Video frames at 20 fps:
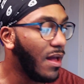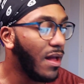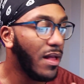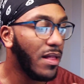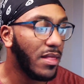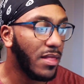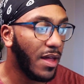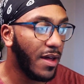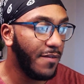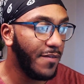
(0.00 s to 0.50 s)

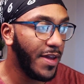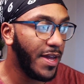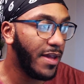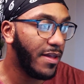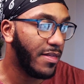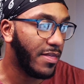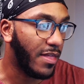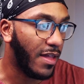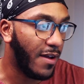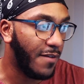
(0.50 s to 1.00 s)
Love
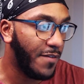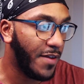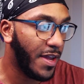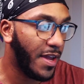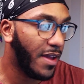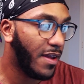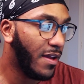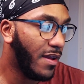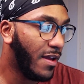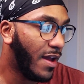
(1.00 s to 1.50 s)
it, love
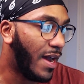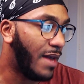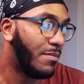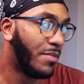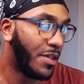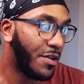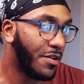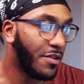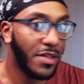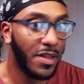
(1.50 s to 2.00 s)
it. I'm
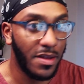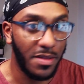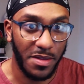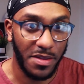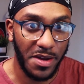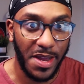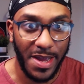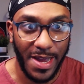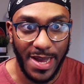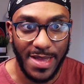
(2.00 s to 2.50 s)
literally
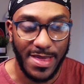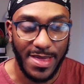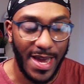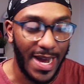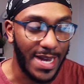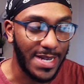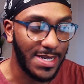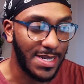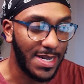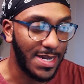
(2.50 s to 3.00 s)
looking at the
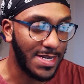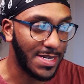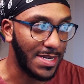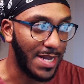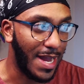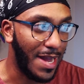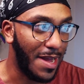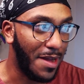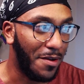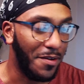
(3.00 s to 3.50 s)
assets
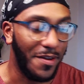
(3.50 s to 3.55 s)
now.